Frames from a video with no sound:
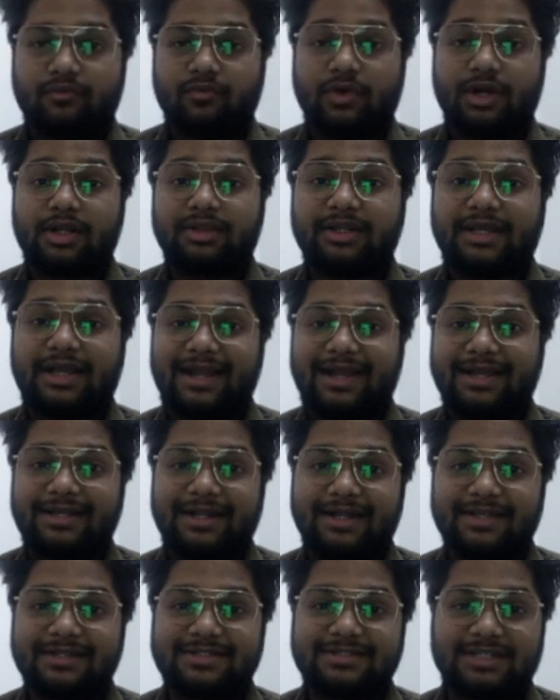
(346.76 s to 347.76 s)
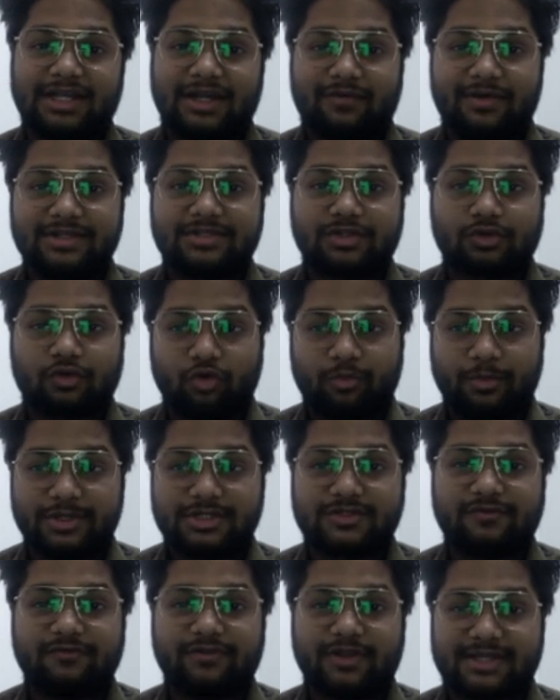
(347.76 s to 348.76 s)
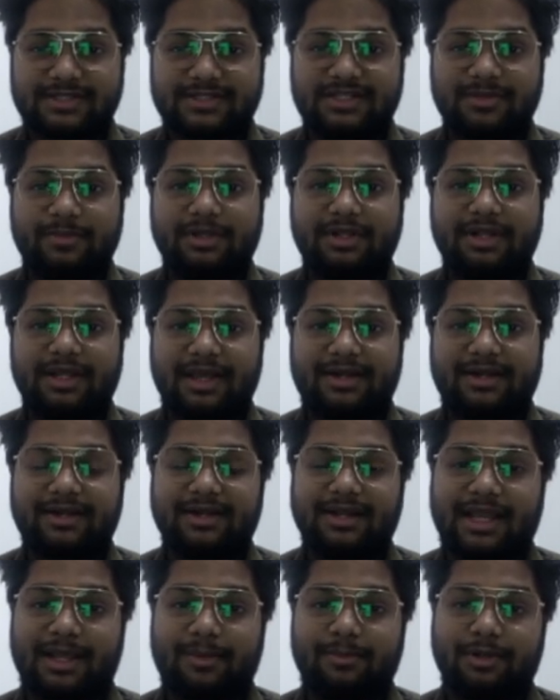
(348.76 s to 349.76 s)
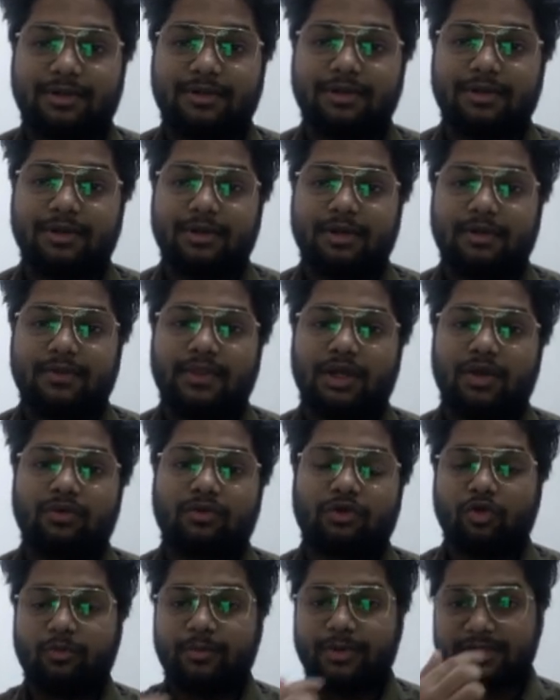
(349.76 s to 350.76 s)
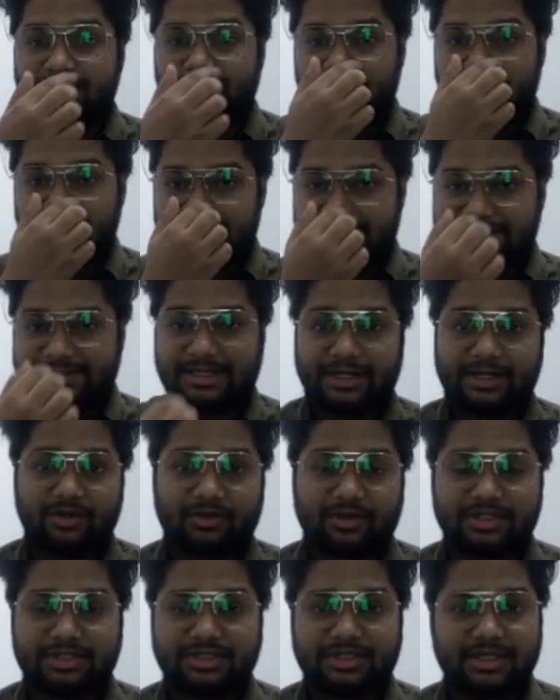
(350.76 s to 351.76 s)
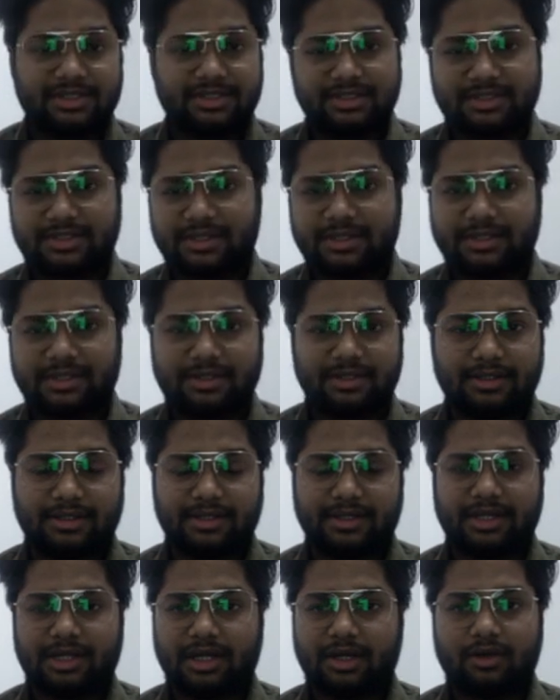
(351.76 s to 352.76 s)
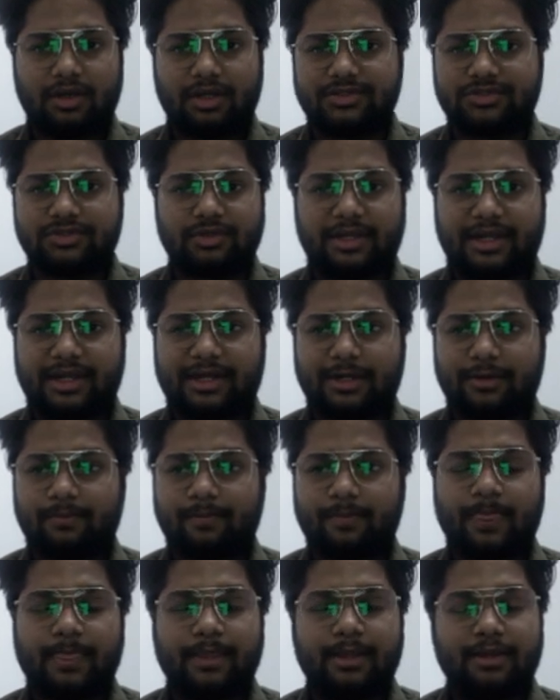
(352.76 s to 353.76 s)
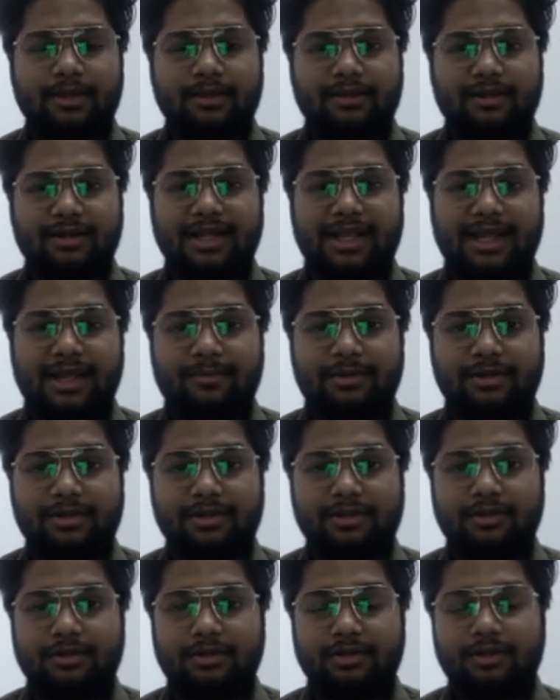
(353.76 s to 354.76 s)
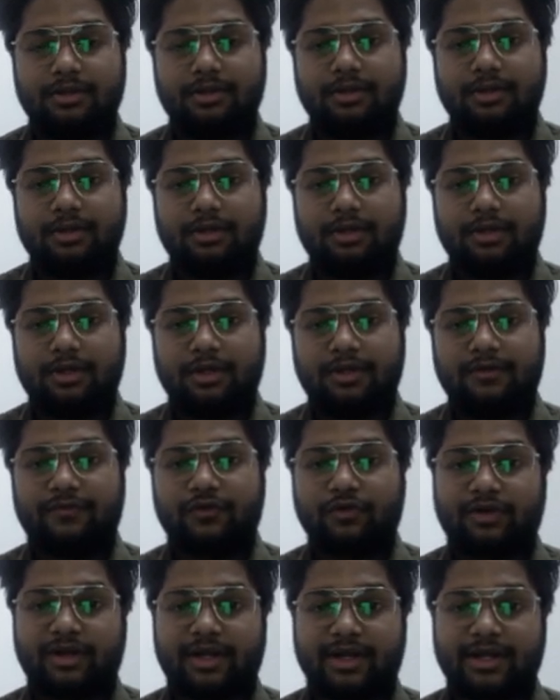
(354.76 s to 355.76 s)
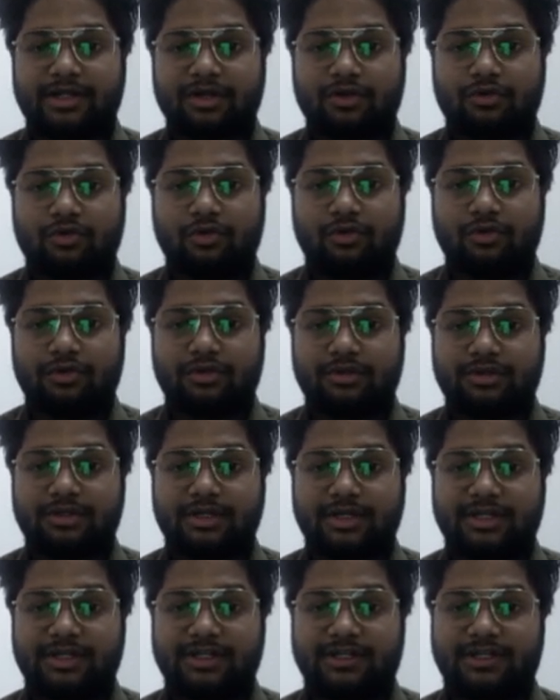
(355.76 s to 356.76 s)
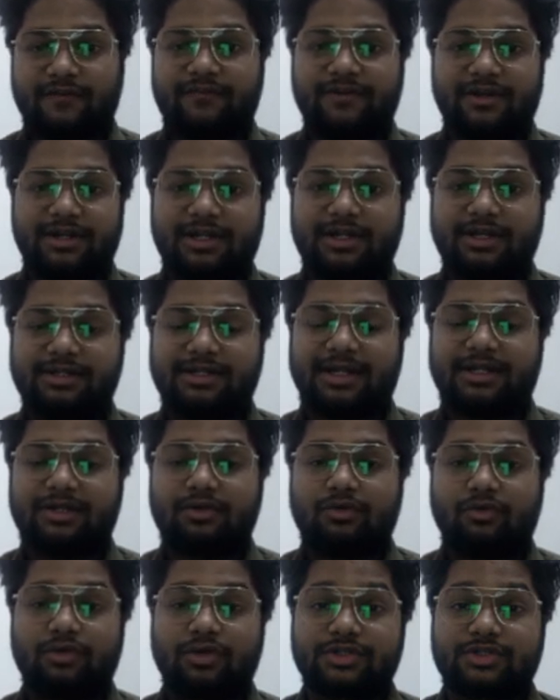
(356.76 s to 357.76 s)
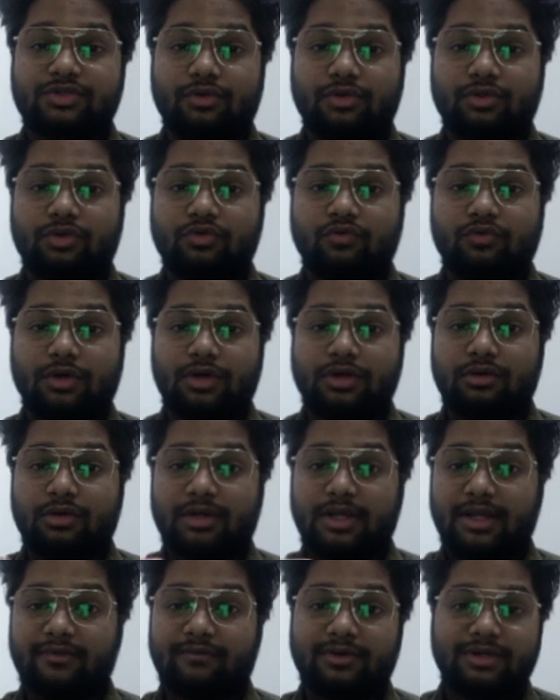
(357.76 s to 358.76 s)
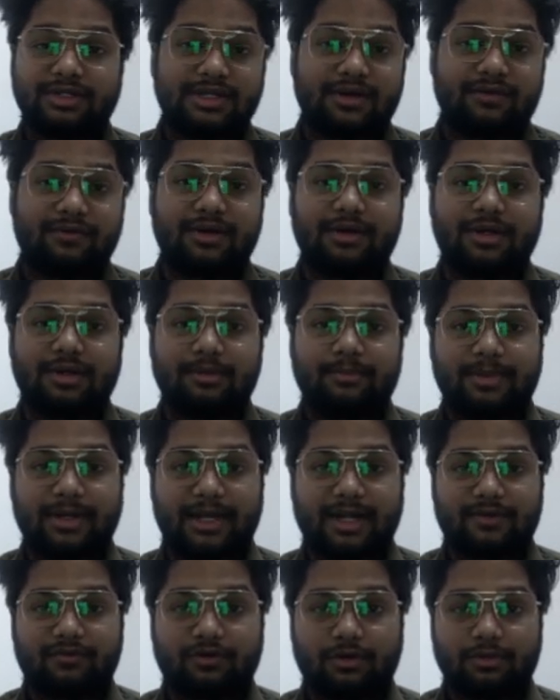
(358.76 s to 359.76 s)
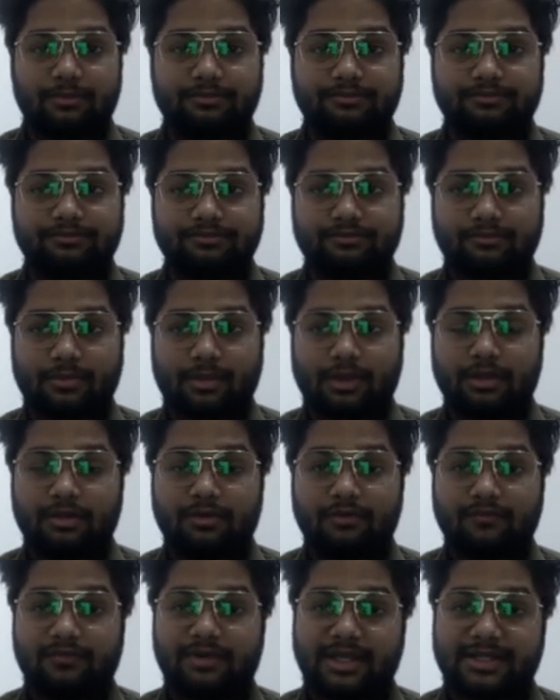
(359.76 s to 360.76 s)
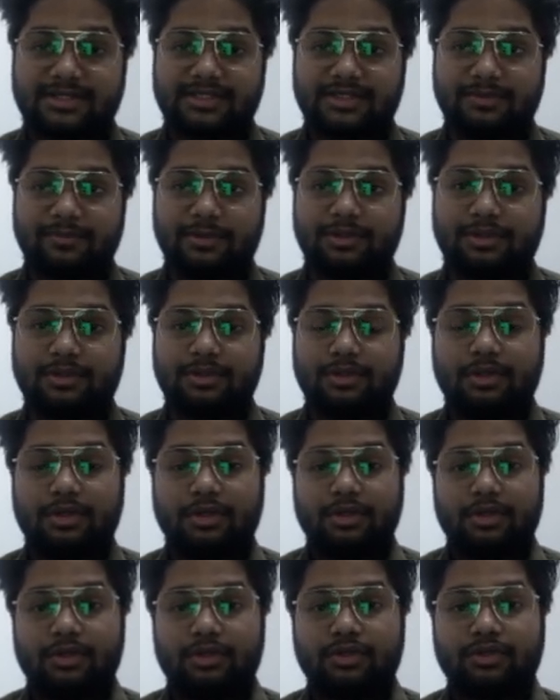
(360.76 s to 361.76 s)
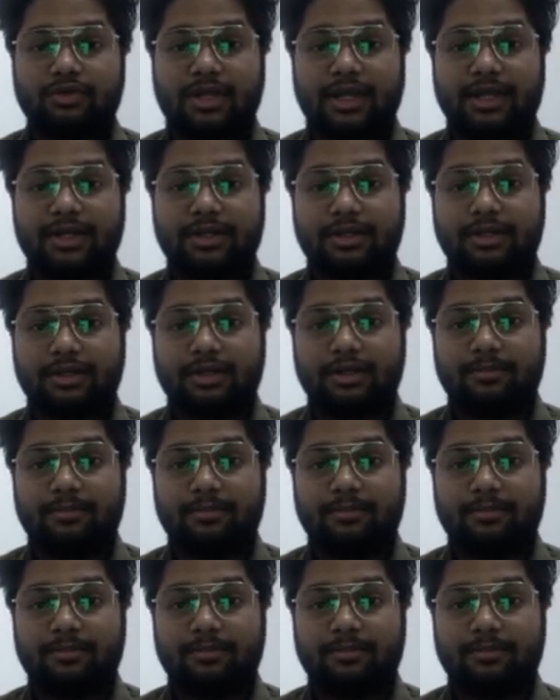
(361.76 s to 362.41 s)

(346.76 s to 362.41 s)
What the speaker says: One of the highlights is Java is robust, flexible, and reliable. Now, robust means that you can change it anyhow as you like it. Reliable, if you create a code, then definitely that code is going to work on every Java platform. Flexible, you can